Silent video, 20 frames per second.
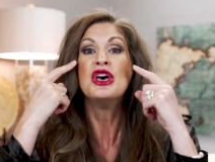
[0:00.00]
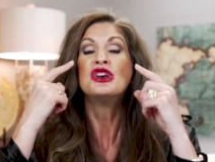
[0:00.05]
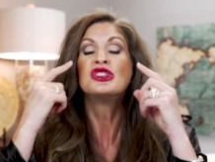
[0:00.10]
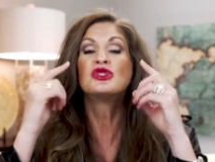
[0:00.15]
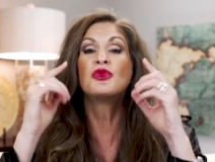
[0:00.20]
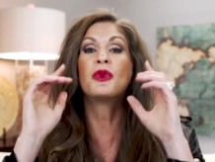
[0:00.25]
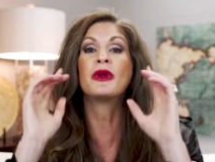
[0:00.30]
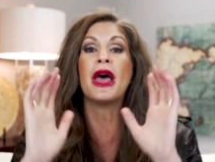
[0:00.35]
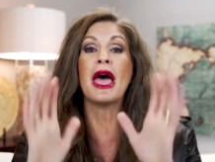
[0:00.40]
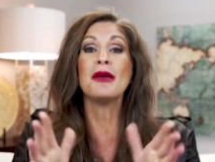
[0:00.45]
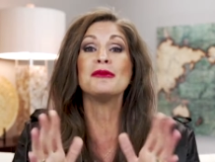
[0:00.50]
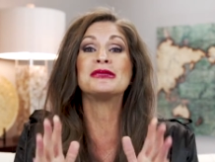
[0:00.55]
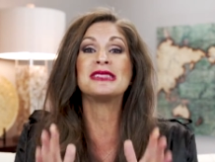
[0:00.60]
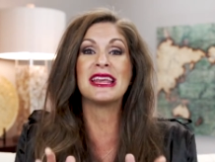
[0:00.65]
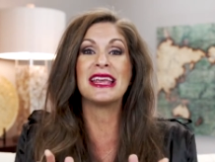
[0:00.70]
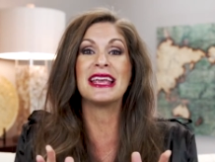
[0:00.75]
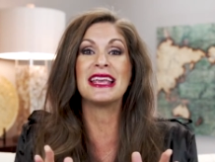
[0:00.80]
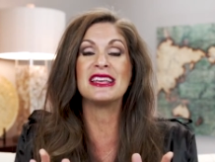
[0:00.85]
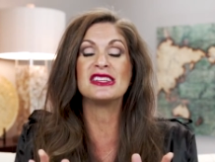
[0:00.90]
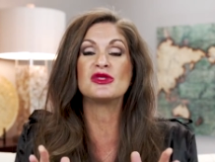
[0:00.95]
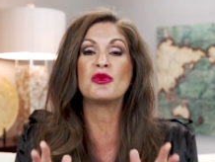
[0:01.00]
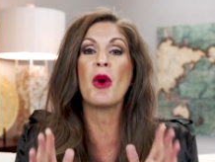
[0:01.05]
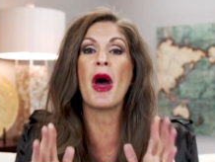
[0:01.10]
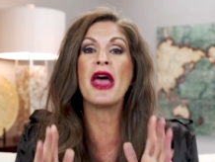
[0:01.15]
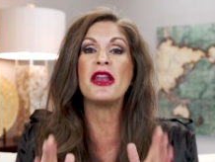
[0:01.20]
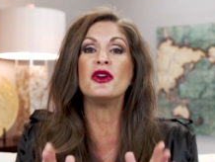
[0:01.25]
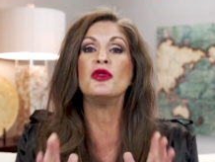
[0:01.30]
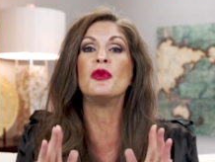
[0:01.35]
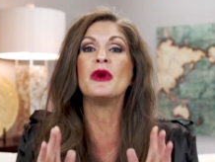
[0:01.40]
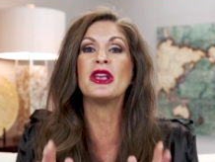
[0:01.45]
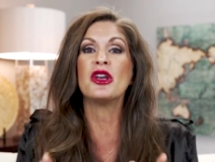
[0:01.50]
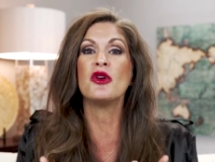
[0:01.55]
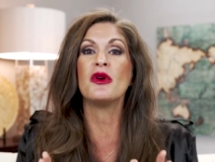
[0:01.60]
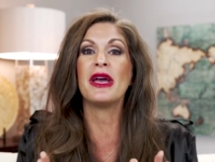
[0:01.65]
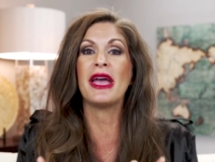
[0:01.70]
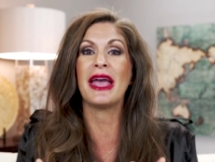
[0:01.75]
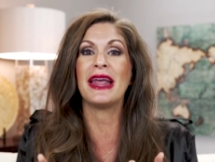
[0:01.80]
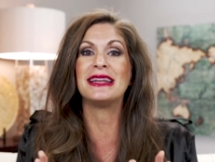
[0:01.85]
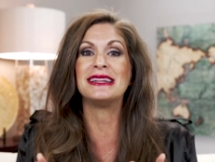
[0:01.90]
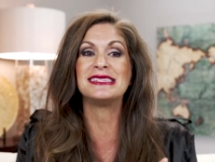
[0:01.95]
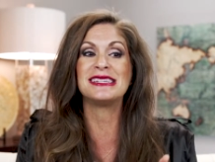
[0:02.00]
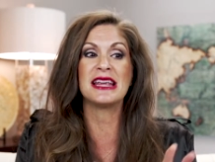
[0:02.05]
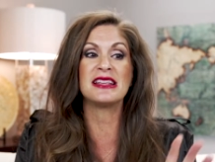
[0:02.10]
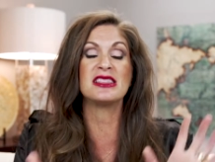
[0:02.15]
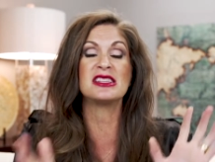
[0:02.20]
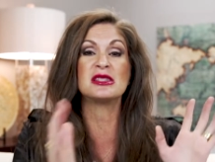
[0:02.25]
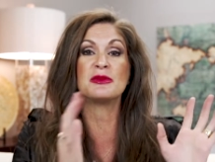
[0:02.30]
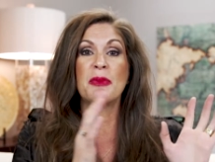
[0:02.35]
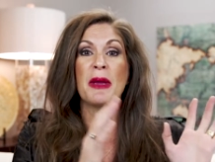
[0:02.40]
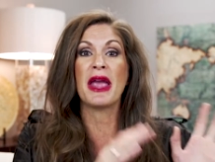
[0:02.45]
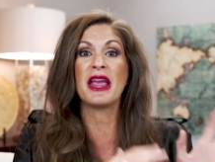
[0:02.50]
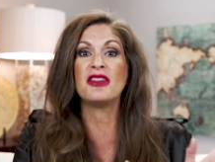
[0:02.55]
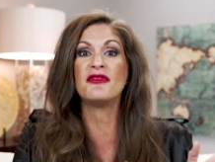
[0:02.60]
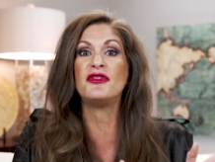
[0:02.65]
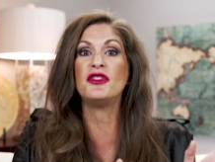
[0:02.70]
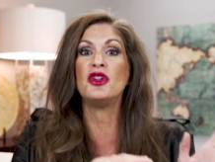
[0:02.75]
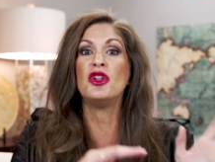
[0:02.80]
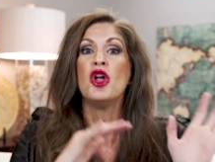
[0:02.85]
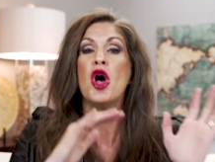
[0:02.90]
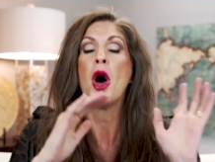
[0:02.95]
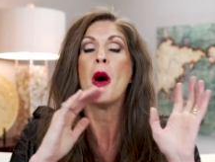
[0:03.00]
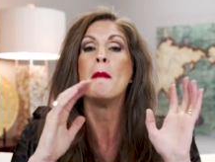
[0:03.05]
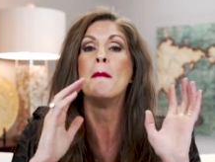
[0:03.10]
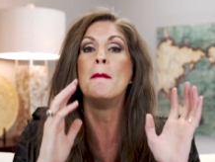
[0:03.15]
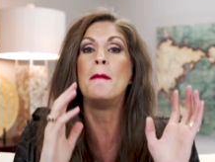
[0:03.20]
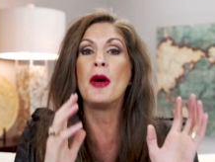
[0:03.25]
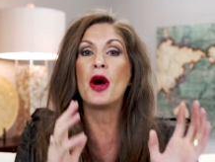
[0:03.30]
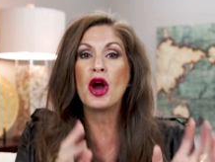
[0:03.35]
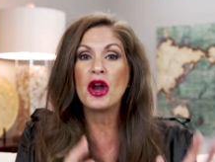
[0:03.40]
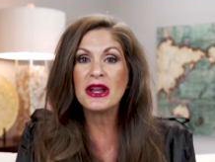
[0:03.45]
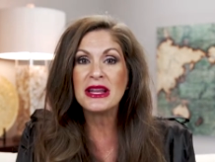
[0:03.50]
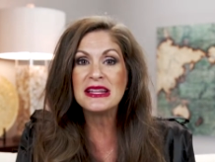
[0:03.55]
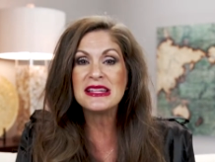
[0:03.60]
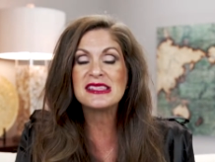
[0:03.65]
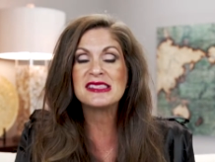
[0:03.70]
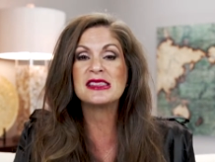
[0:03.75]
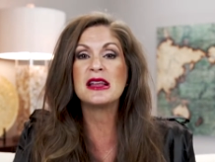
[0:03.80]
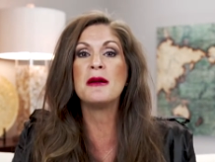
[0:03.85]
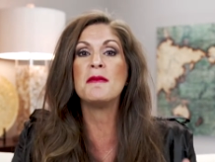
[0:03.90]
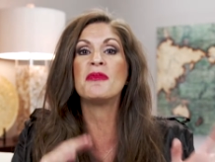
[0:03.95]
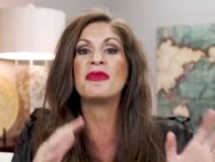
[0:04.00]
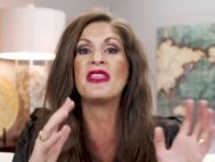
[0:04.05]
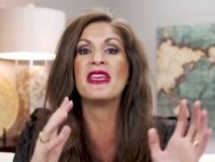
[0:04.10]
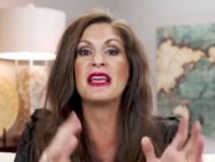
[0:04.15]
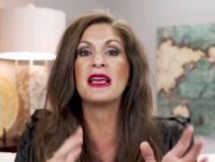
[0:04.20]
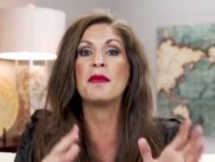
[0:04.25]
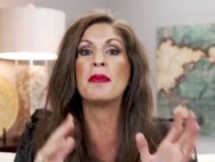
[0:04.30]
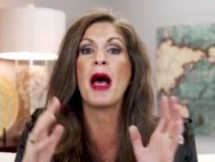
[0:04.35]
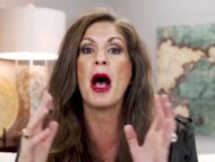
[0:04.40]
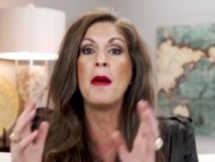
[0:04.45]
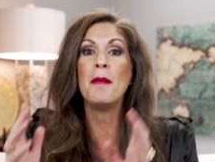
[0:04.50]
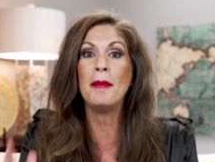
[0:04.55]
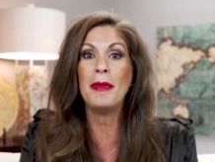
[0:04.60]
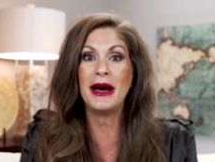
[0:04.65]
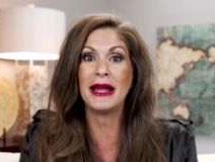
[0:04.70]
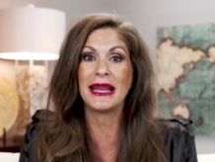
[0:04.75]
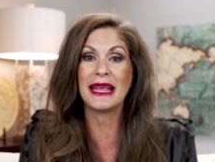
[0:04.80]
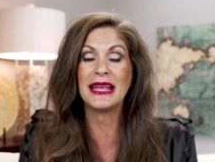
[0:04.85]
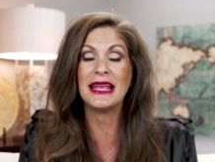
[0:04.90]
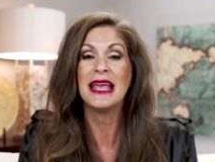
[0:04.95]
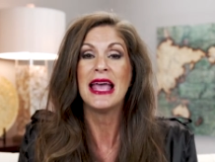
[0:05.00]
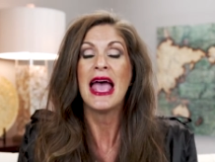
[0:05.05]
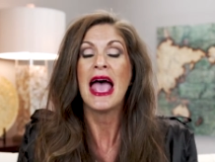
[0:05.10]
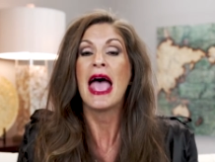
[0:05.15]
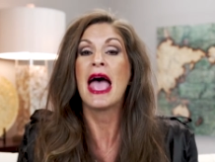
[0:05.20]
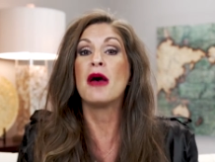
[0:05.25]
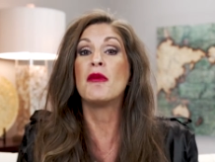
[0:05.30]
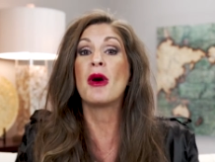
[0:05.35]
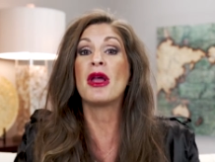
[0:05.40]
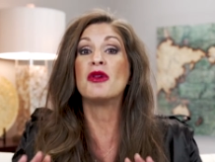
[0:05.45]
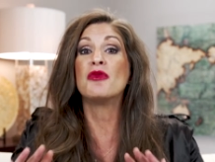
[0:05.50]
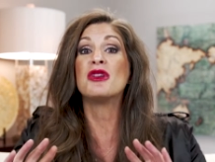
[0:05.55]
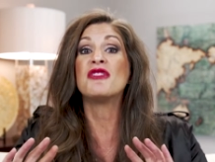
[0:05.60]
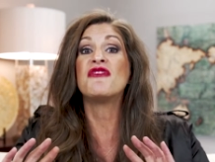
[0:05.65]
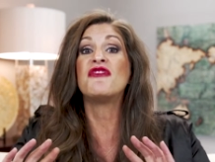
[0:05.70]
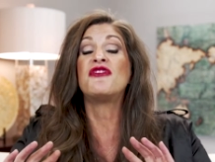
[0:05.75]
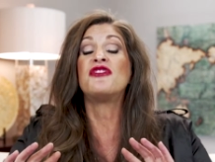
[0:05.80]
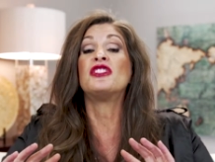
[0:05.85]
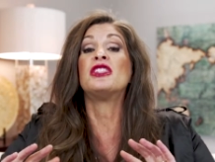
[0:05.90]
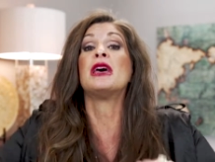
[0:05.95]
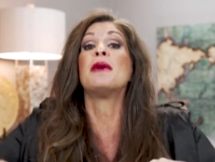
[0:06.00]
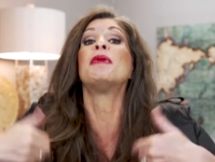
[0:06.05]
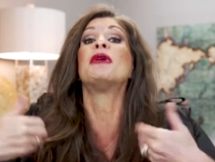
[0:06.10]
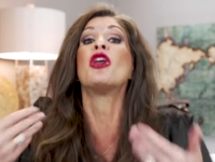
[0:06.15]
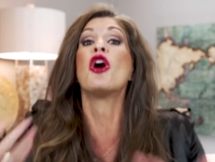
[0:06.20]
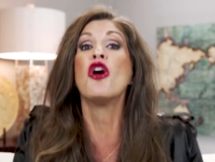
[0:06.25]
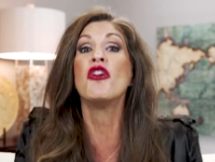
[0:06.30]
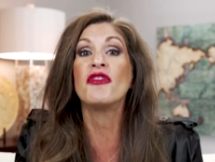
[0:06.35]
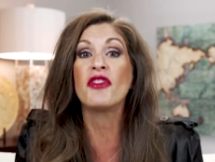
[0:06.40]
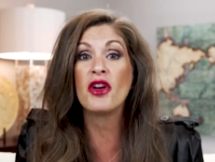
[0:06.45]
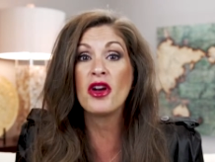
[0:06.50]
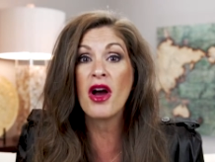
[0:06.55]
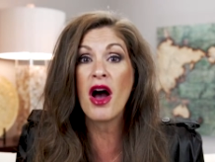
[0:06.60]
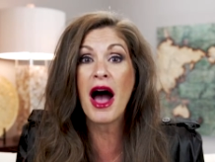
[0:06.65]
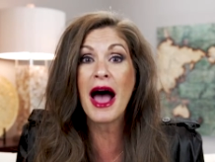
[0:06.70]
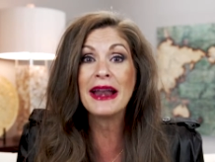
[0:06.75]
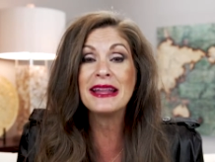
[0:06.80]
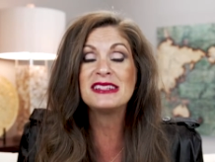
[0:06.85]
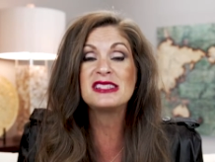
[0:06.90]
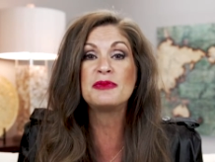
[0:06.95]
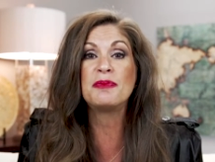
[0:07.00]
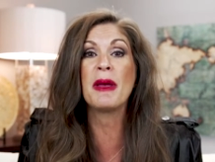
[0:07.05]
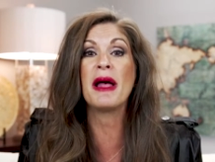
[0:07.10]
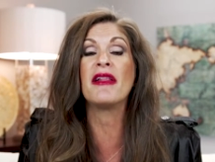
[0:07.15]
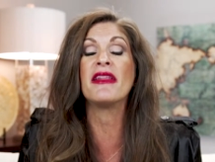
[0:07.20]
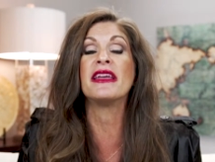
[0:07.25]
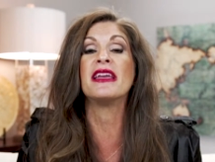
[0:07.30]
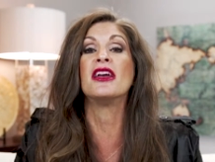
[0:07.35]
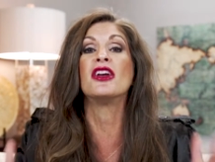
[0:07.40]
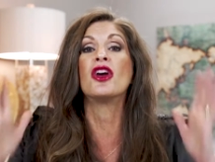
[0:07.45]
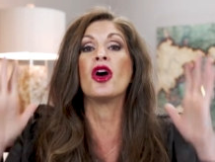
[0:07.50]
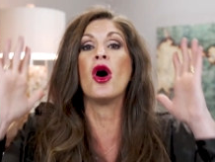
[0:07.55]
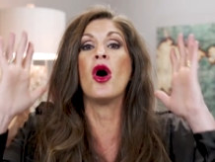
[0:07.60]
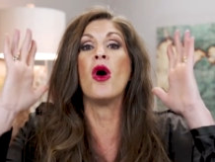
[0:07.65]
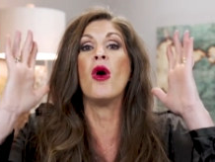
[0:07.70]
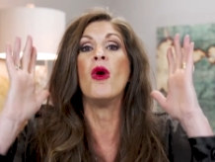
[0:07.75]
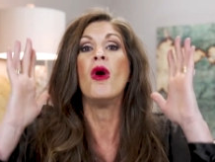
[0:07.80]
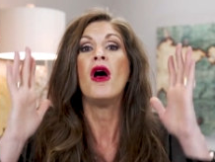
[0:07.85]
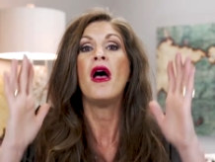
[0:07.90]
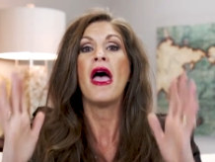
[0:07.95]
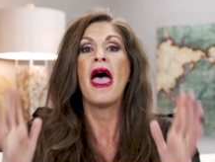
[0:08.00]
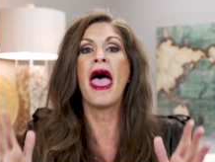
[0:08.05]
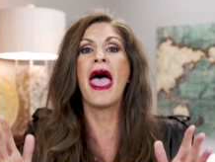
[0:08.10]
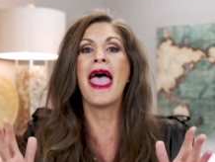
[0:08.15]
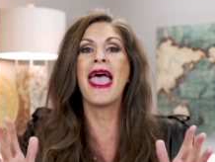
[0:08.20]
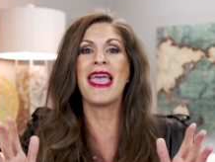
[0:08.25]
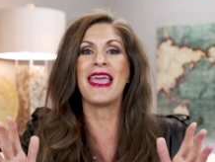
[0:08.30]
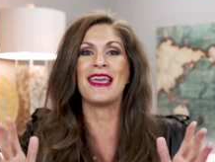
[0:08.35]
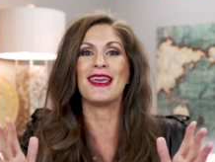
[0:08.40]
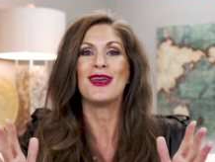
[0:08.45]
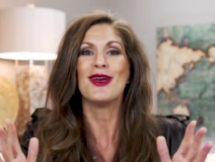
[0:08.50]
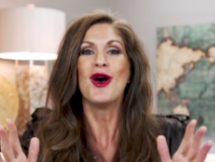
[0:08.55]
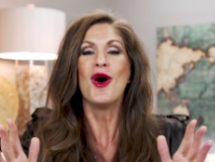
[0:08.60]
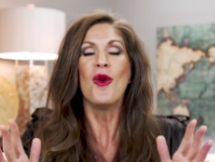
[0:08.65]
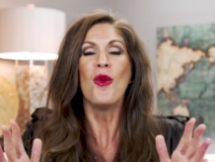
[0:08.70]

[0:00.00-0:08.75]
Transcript: So what I'm saying is, why don't we go ahead and take this painful, burdensome thing about money, and why don't we flip it over on its belly and go, hey,